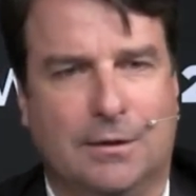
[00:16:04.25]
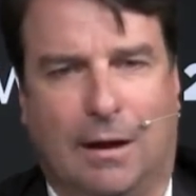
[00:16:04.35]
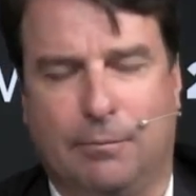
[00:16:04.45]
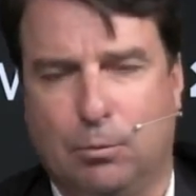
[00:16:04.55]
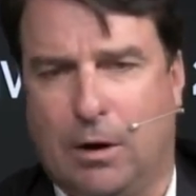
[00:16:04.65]

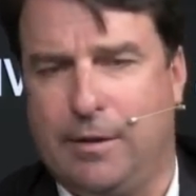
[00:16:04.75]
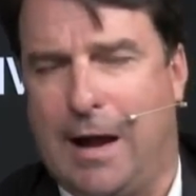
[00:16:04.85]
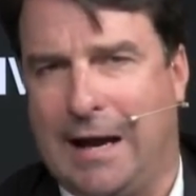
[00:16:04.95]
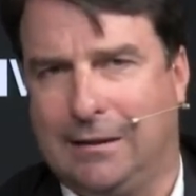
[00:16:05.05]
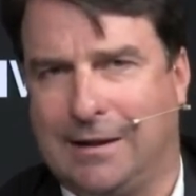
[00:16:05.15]
Um, what are
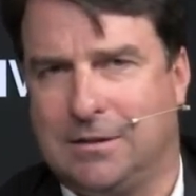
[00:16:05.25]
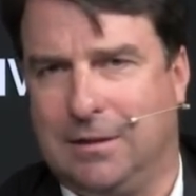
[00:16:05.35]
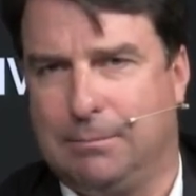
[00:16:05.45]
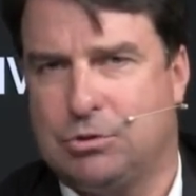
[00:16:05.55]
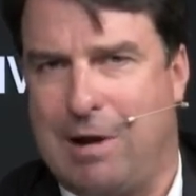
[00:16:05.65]
the highlights in
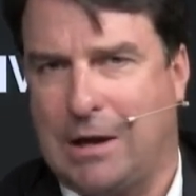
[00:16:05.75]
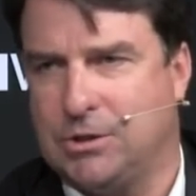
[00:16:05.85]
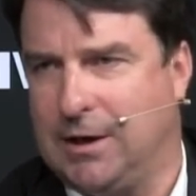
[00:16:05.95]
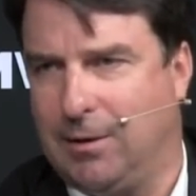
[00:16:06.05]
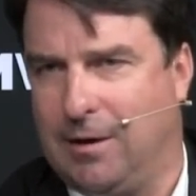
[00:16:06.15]
the
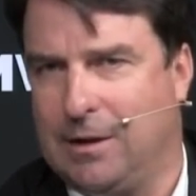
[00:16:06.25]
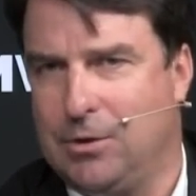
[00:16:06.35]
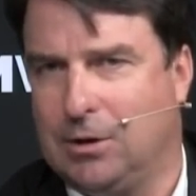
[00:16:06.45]
abstraction area that you